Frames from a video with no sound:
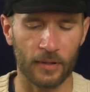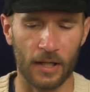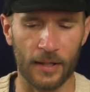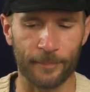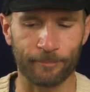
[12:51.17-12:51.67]

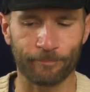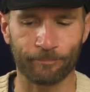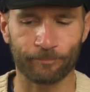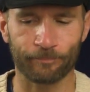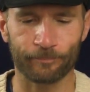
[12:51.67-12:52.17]
Um,
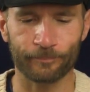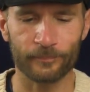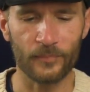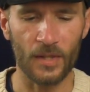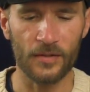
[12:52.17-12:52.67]

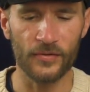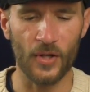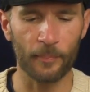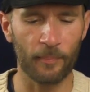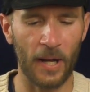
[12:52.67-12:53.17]

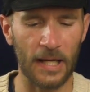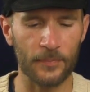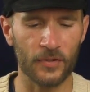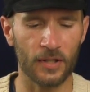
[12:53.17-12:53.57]
some pipes